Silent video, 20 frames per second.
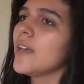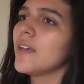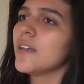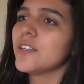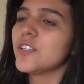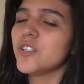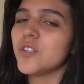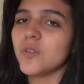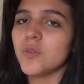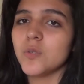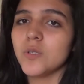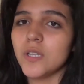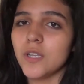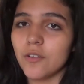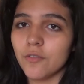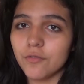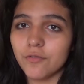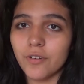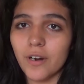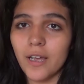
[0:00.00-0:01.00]

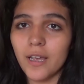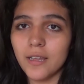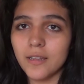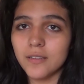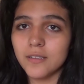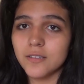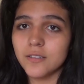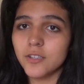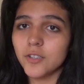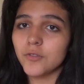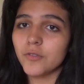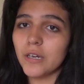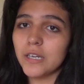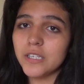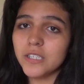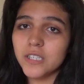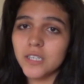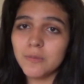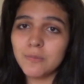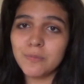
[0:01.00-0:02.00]
choosing friends,
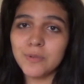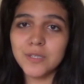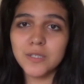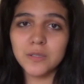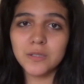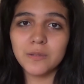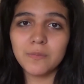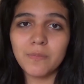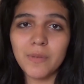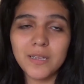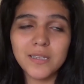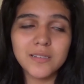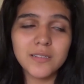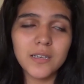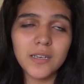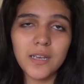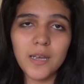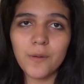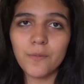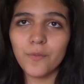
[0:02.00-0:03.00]
friendship is the best
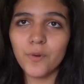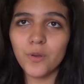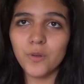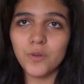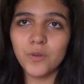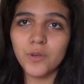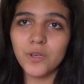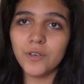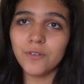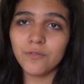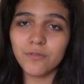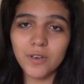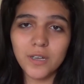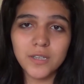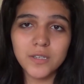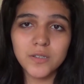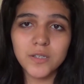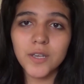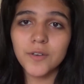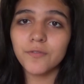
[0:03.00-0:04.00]
thing ever. You need
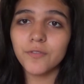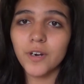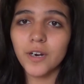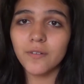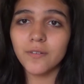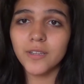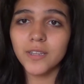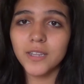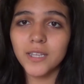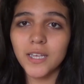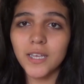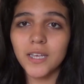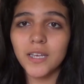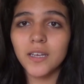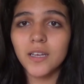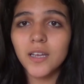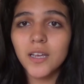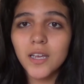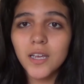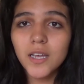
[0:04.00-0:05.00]
friends for
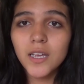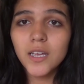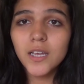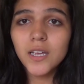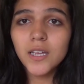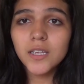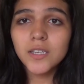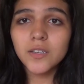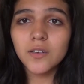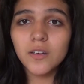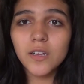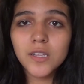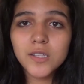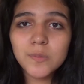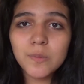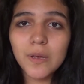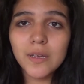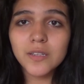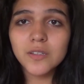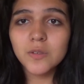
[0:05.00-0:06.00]
everything. Don't expect